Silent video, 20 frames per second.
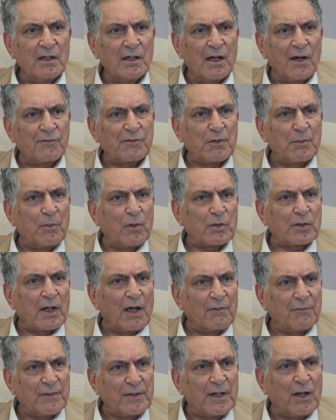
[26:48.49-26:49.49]
After about
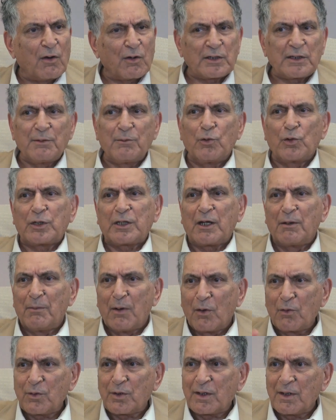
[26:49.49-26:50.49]
half an hour, they both come
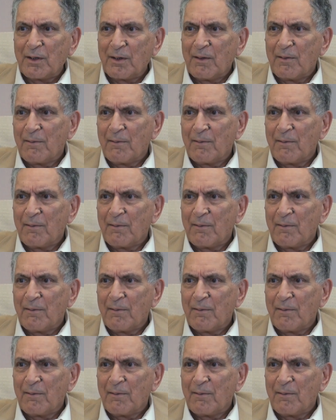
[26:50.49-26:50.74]
out.